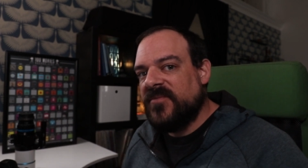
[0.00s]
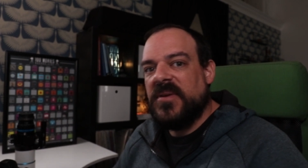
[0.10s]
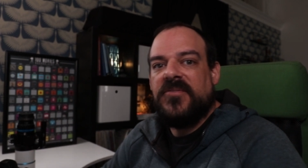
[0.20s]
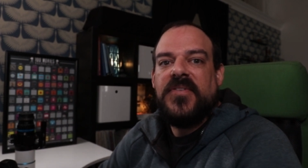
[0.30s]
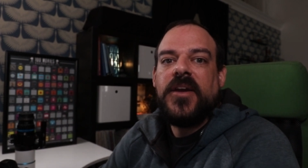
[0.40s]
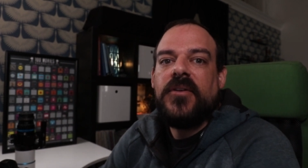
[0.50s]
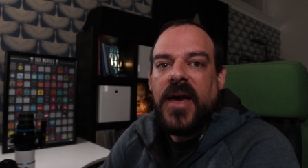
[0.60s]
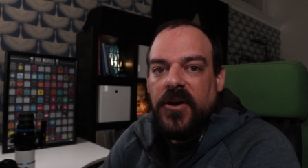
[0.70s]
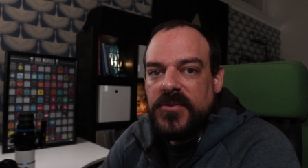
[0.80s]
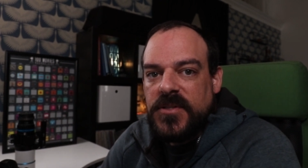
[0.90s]
have been figured
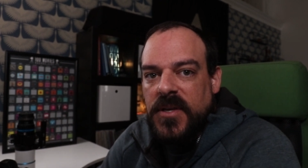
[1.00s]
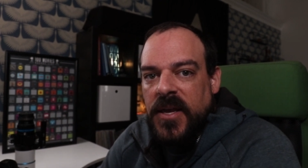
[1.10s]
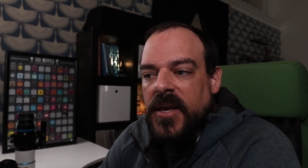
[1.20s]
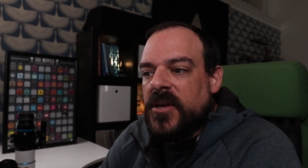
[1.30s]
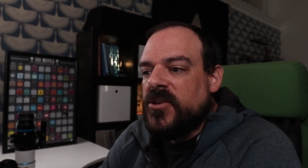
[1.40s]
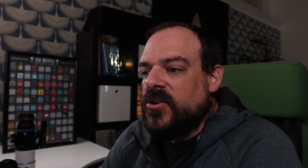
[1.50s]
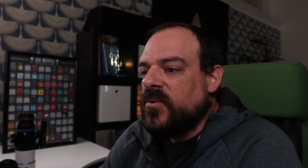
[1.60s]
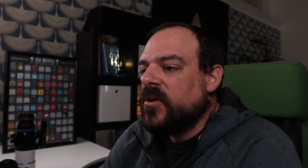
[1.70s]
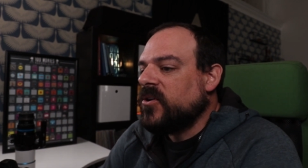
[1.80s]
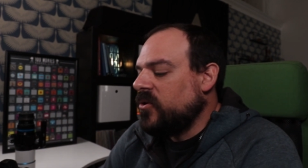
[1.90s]
out,
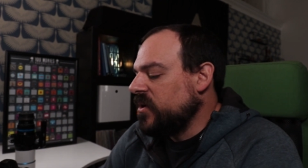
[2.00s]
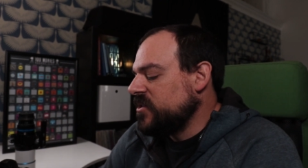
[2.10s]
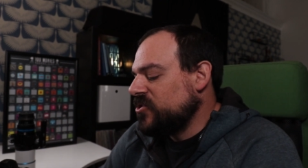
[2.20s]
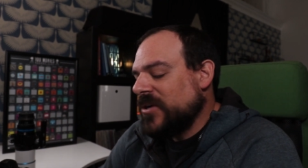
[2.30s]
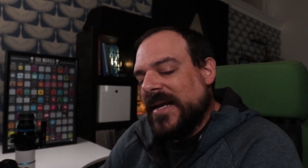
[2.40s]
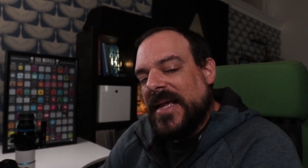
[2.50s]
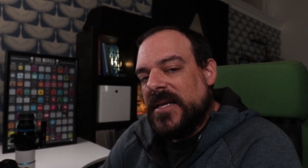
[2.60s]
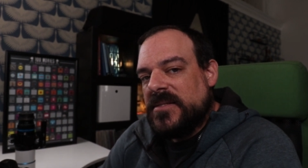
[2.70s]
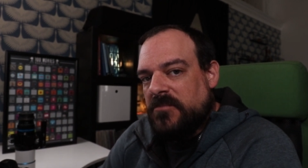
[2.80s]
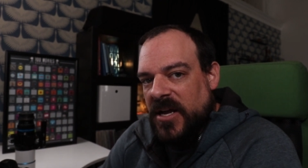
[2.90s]
you are going to try to get
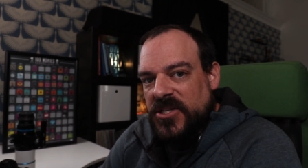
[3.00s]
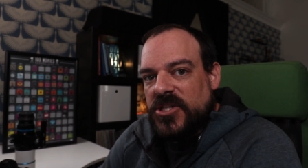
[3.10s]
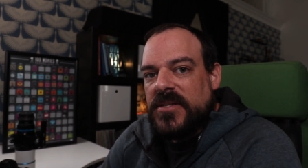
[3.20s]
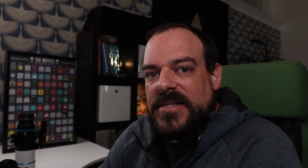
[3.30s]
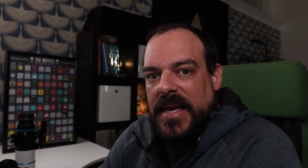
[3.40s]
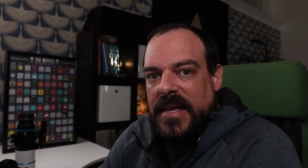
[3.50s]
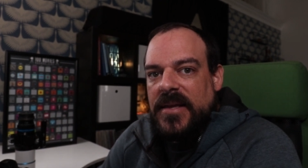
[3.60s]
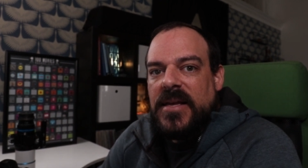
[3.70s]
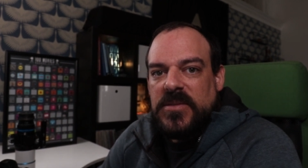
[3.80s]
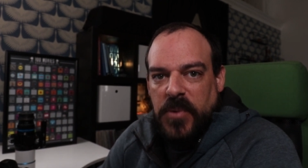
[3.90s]
as much
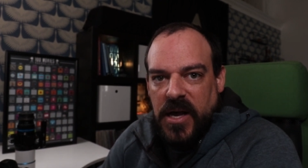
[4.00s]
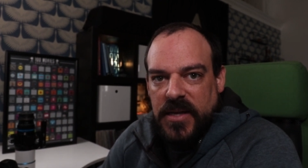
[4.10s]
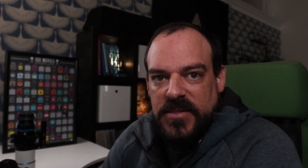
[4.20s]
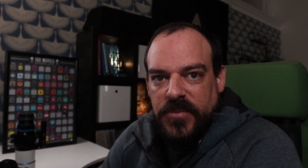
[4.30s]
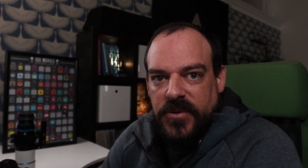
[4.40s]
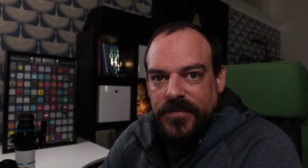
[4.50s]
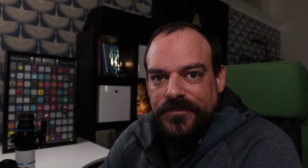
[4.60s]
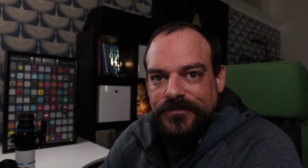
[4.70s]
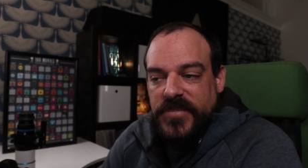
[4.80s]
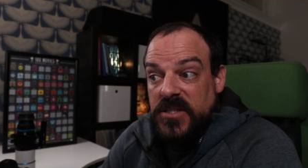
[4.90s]
data as possible.
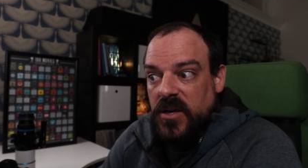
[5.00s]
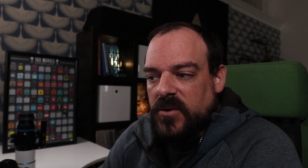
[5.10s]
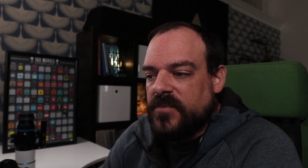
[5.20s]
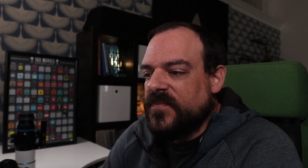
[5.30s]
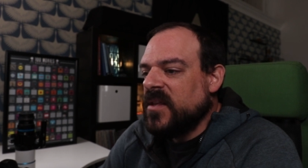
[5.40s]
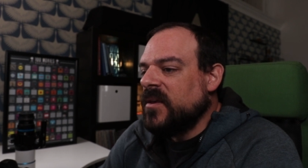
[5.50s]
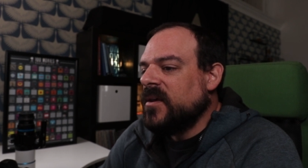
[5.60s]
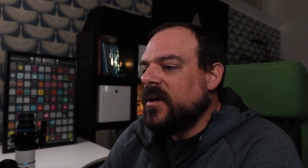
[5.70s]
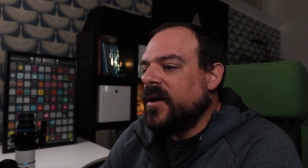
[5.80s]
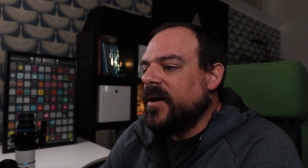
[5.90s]
So
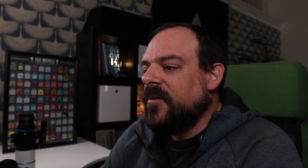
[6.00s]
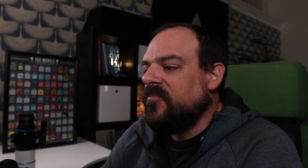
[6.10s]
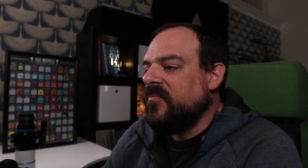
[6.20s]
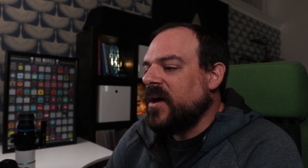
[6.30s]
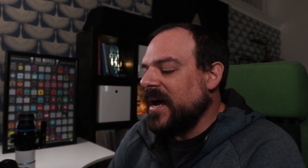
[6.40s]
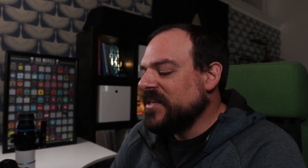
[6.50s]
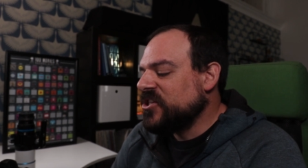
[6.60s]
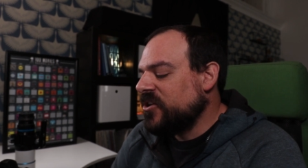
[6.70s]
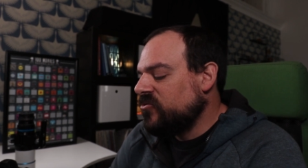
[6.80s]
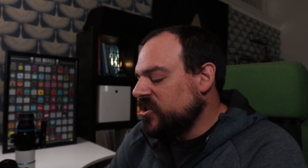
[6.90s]
um, I
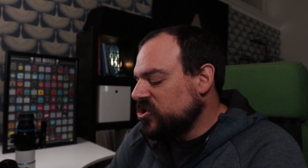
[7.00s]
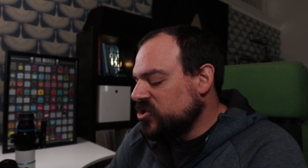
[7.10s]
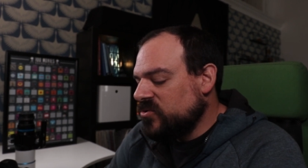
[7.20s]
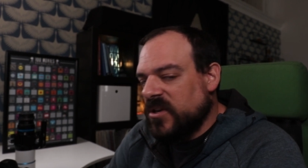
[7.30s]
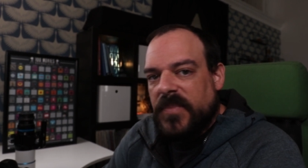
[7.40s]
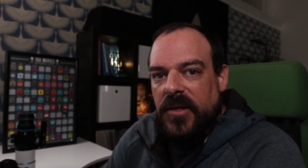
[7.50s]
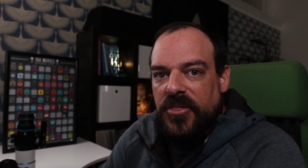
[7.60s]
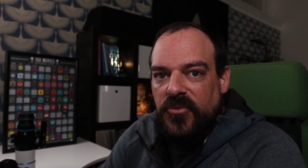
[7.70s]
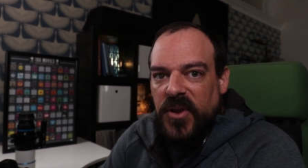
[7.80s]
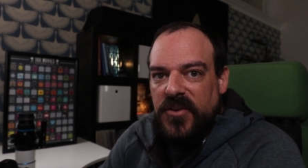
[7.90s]
generally shoot about
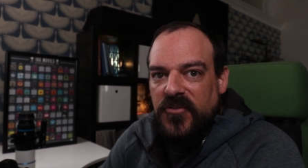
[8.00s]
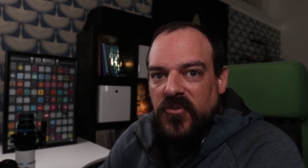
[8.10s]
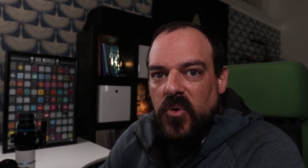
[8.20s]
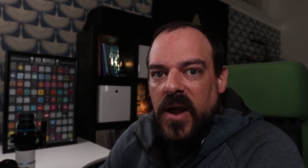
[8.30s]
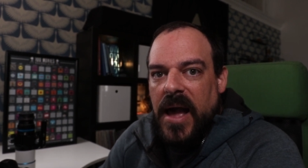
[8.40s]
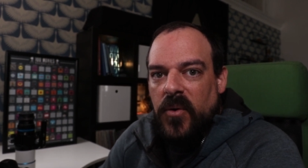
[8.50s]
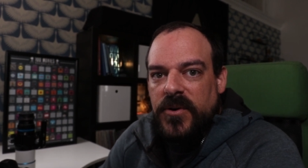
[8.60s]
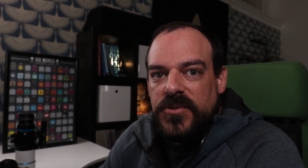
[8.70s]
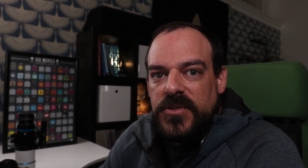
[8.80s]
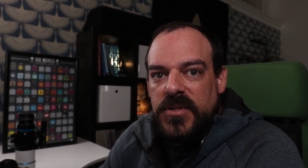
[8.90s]
three to four
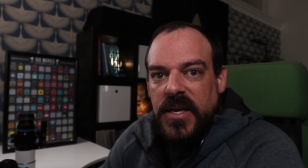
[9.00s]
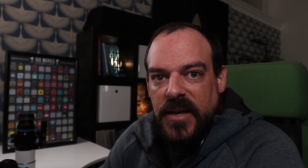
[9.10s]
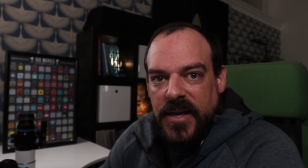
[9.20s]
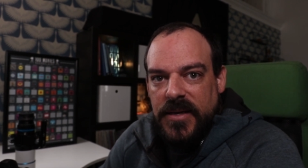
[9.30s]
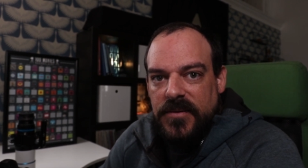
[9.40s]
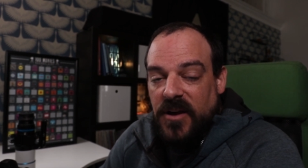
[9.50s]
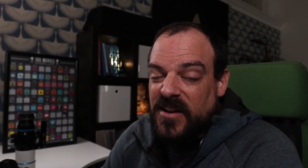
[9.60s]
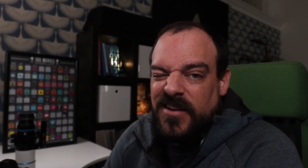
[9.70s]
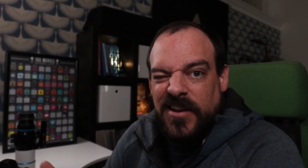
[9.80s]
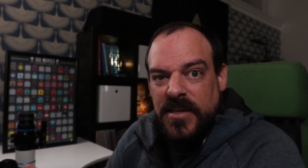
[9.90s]
hours a night on
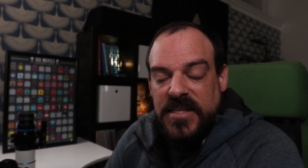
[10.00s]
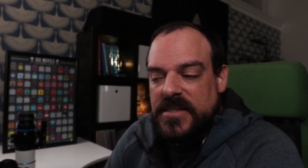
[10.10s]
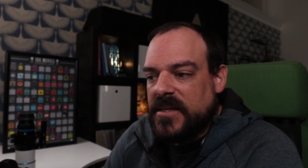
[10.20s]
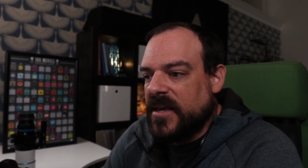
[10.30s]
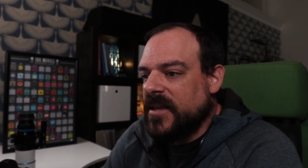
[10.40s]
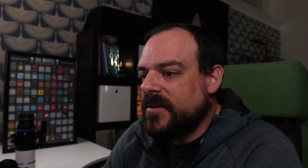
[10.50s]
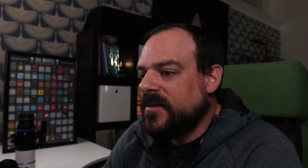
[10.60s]
a, on a decent night,